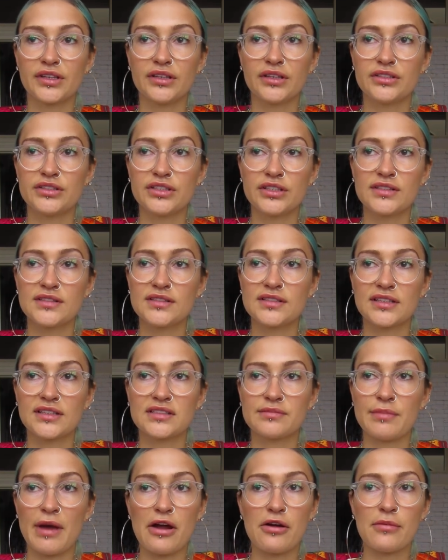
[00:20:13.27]
just
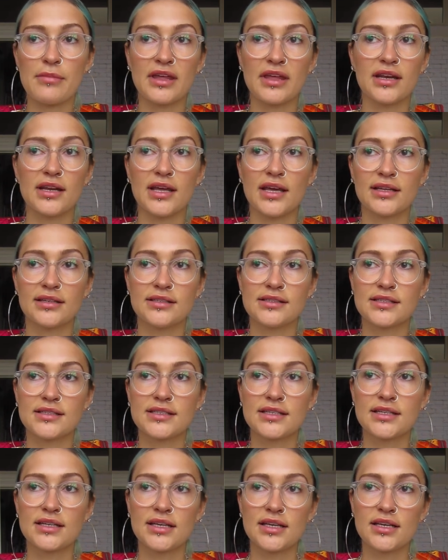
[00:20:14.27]
experiment.
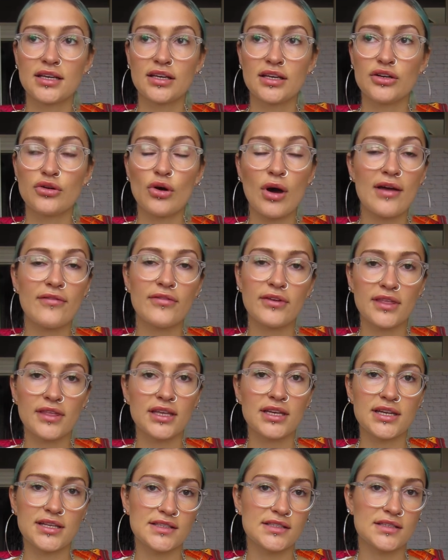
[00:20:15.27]
And not
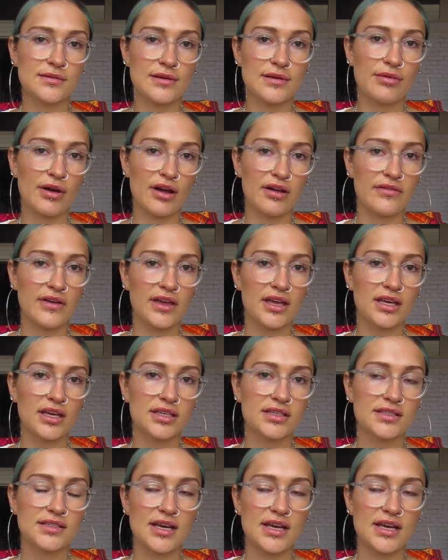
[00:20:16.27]
everything needs to be perfect,